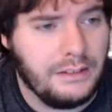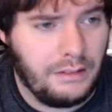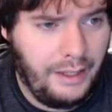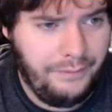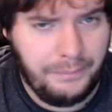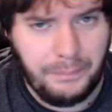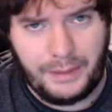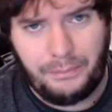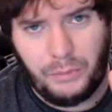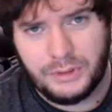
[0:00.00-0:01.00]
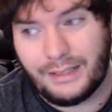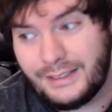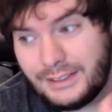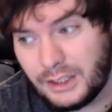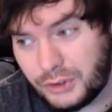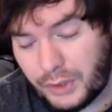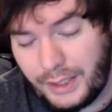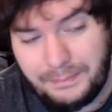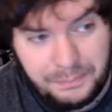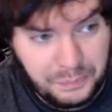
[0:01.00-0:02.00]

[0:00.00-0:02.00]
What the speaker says: alive, but most likely it's going to trade.